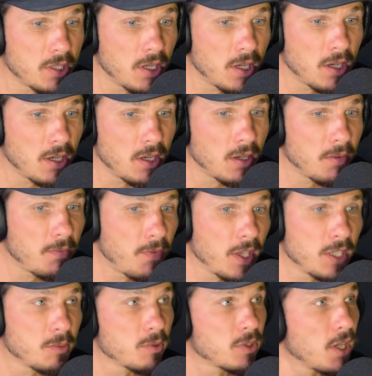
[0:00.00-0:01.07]
uh,
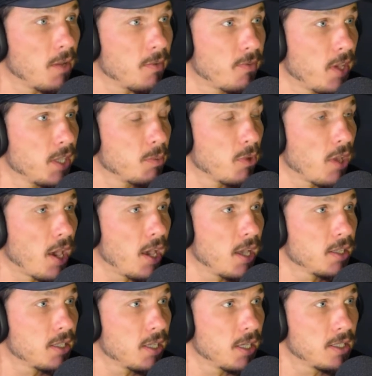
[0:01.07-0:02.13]
Facebook uh, Facebook
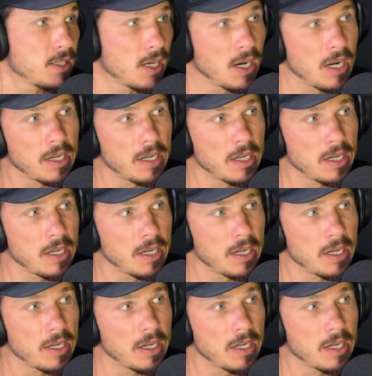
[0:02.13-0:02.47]
ads. Is there yeah.